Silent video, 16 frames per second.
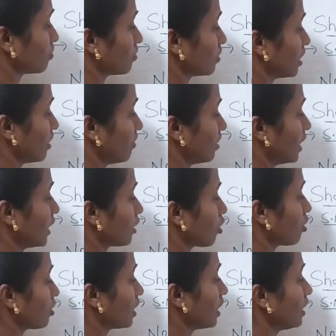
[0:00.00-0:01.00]
They will eat
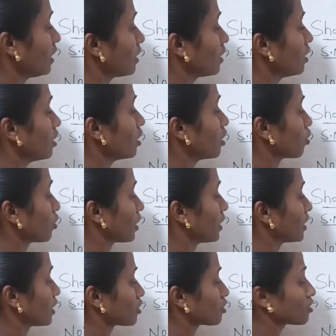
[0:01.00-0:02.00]
on that
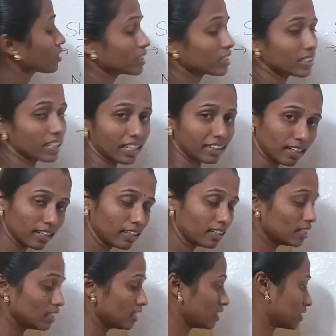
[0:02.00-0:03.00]
protein tissues inside the
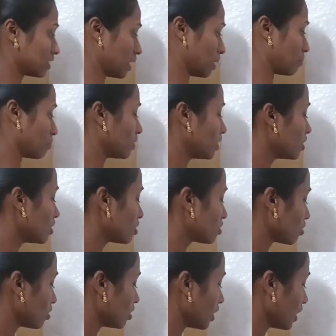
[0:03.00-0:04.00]
stem.
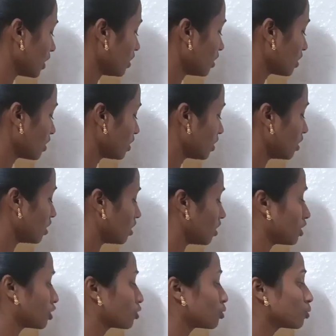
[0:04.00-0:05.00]
So then
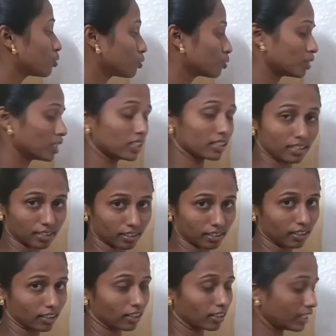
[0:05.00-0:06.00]
due to this
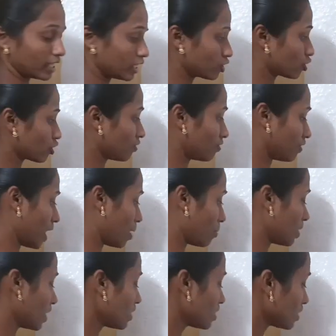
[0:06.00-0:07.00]
nature of
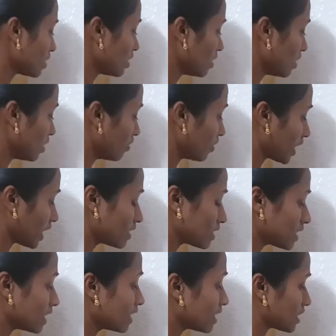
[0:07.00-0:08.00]
damage, we can
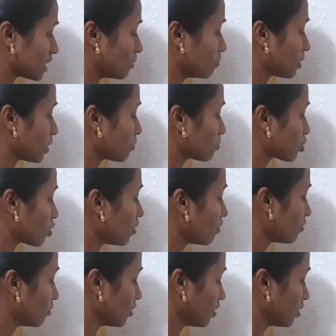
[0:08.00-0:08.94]
see the symptoms of